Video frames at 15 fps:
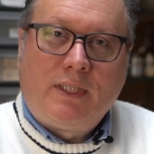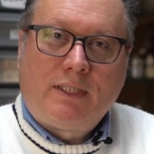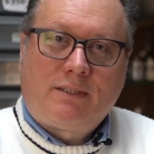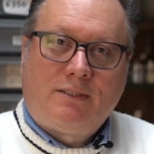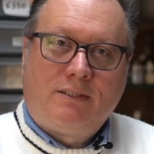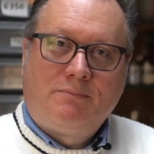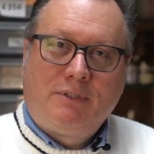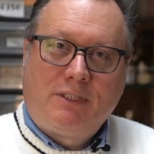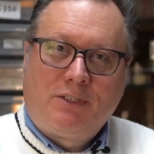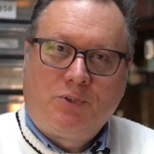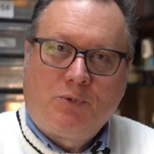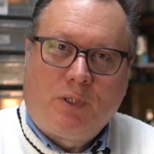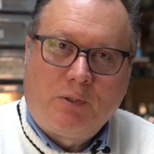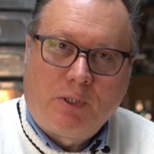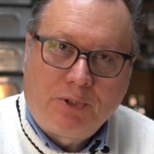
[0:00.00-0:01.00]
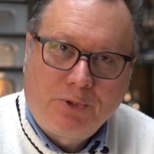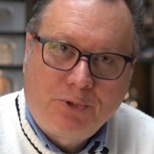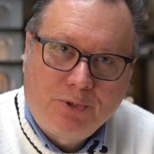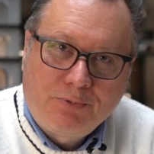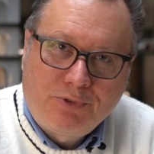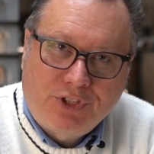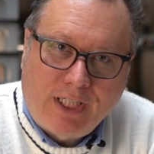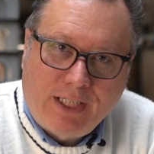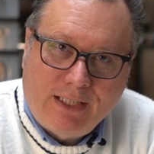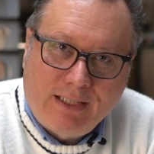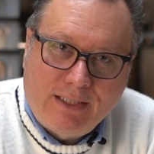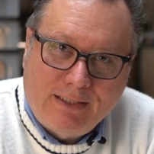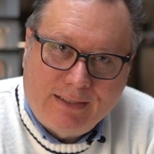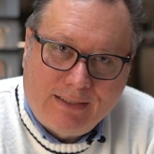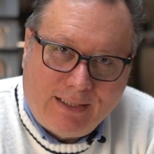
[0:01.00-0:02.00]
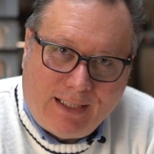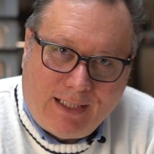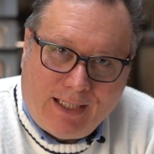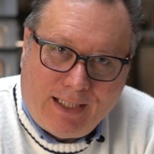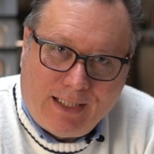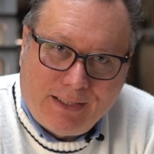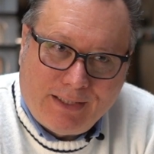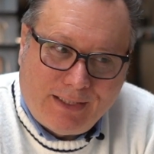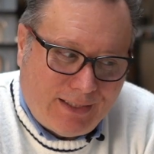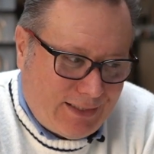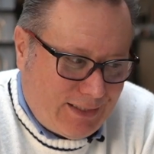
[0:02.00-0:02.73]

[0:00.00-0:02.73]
Welcome to our YouTube channel, and